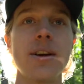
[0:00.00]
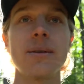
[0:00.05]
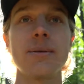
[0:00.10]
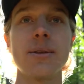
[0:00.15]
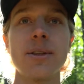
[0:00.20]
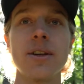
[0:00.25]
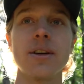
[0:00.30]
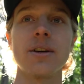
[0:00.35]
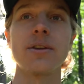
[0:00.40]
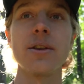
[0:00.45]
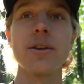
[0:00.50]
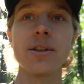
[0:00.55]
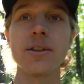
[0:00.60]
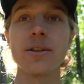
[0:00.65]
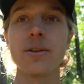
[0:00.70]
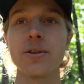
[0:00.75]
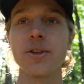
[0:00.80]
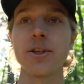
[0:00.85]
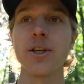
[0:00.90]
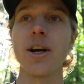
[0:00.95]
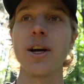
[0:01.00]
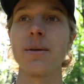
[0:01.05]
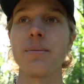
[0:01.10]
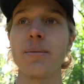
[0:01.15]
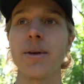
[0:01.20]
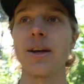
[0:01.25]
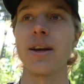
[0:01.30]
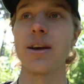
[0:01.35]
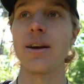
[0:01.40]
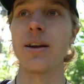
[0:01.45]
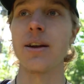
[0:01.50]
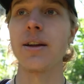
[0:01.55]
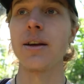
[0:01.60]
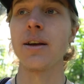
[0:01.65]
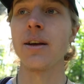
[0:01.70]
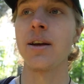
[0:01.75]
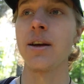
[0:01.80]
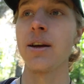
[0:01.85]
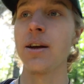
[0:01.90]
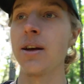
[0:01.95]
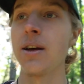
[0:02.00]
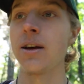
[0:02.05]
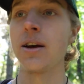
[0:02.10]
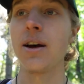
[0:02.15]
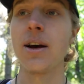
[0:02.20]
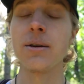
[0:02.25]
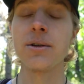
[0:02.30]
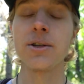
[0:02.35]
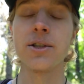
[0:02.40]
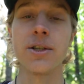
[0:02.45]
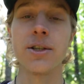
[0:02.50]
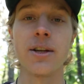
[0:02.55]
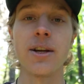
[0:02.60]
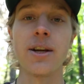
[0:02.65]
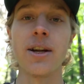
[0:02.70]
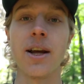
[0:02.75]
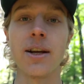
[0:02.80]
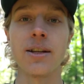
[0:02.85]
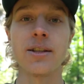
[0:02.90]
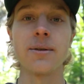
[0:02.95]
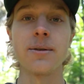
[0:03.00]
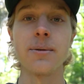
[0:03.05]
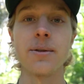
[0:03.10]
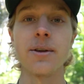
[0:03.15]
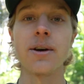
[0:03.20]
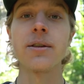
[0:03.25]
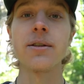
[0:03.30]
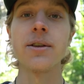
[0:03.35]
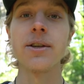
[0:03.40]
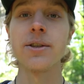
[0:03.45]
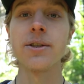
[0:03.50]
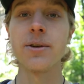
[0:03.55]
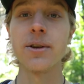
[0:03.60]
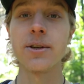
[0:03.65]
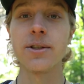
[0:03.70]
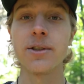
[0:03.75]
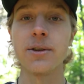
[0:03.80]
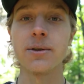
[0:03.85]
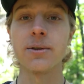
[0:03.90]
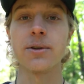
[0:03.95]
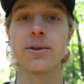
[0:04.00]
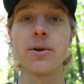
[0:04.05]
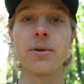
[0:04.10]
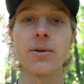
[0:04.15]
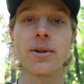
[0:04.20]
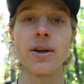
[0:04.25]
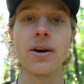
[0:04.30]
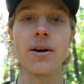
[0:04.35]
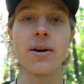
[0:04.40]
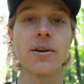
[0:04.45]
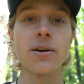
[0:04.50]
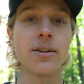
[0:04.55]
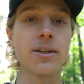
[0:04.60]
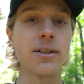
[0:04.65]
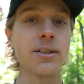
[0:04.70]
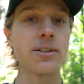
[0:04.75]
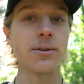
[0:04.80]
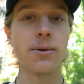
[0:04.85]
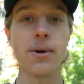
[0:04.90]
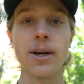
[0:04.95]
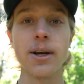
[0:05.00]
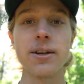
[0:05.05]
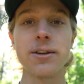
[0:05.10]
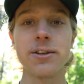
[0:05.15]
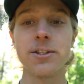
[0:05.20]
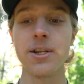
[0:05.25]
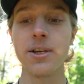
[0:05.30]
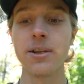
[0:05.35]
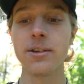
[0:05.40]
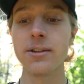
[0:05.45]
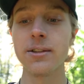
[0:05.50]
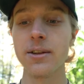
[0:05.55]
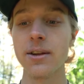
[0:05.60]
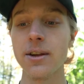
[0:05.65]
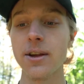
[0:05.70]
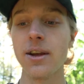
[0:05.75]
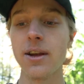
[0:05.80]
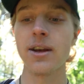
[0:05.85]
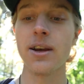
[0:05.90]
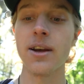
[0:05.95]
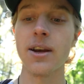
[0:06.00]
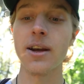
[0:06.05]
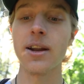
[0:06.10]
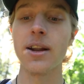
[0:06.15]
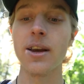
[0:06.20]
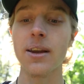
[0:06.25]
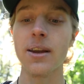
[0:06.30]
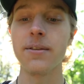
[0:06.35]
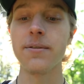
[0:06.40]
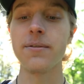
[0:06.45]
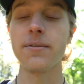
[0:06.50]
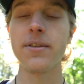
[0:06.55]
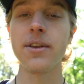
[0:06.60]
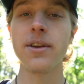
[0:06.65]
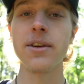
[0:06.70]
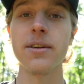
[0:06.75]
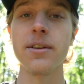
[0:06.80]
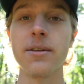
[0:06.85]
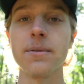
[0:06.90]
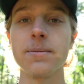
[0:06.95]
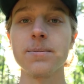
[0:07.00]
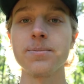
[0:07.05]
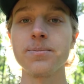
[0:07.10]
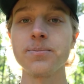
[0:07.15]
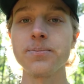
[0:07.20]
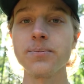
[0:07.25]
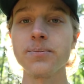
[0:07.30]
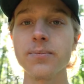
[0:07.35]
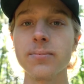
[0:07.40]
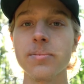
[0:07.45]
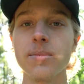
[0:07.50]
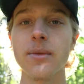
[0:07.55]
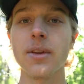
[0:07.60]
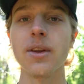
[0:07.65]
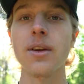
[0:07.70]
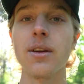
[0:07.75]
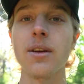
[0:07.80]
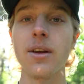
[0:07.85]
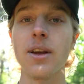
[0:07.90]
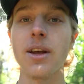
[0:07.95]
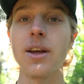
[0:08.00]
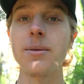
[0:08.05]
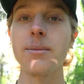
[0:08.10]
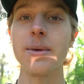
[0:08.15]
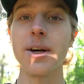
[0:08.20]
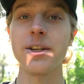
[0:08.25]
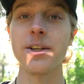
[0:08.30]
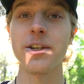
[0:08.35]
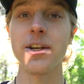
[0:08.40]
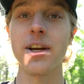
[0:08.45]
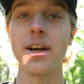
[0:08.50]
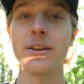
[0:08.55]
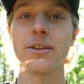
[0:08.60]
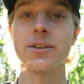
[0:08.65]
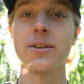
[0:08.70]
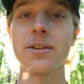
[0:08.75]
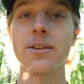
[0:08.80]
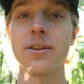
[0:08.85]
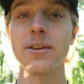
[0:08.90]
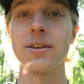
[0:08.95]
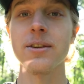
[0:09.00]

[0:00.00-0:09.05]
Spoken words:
I was in a crystal shop, and I was just connecting with all these crystals, holding all these new energies, and I could feel in my chest